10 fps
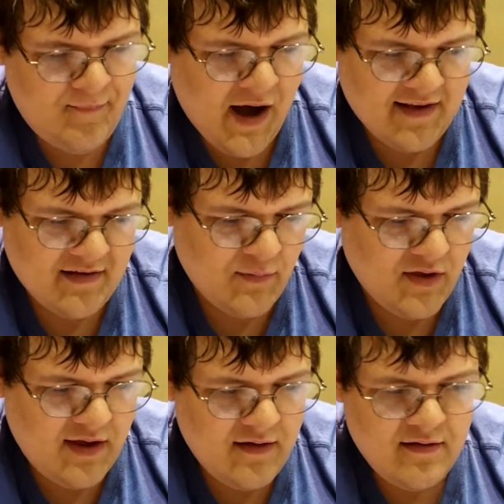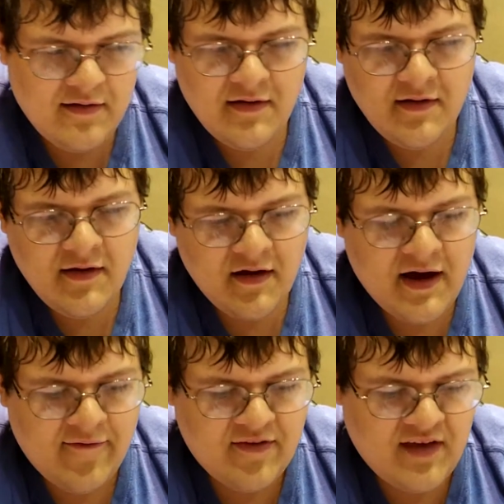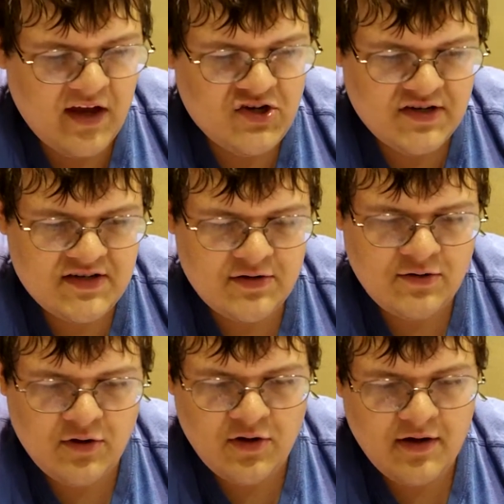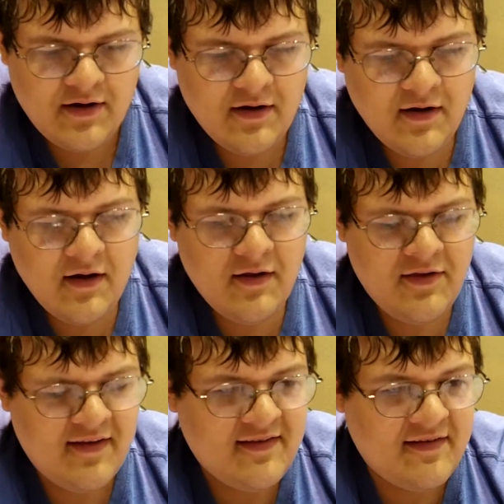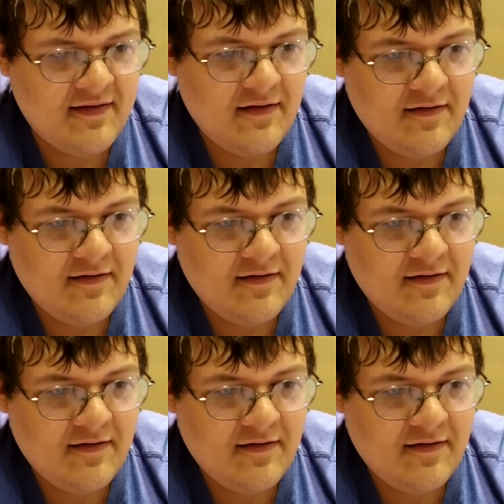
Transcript: possibly. Confiscation's too good. This